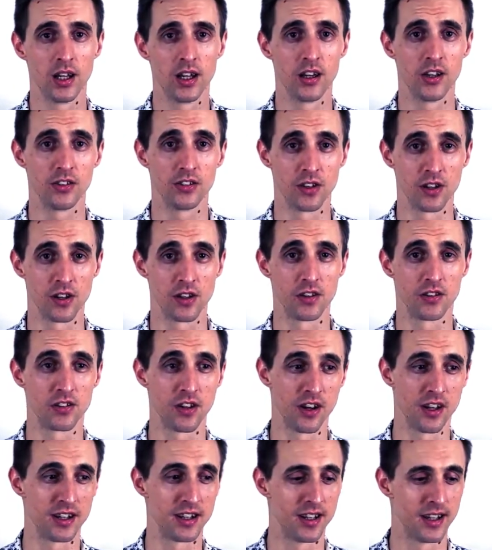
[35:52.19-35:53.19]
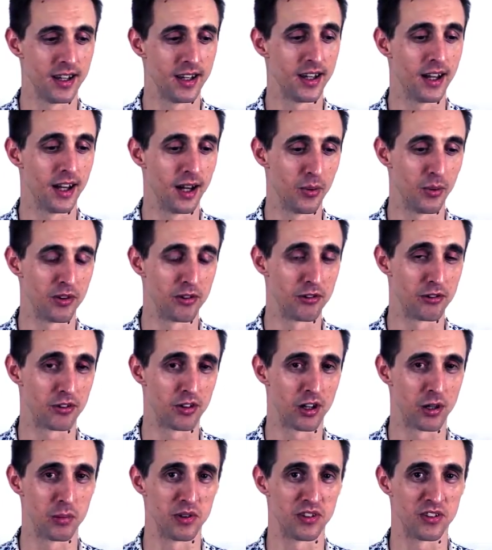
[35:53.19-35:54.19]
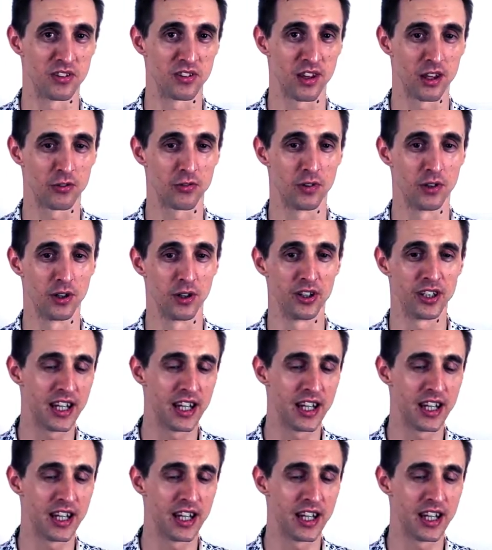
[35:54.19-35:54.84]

as to decide whether it's going to be successful or not.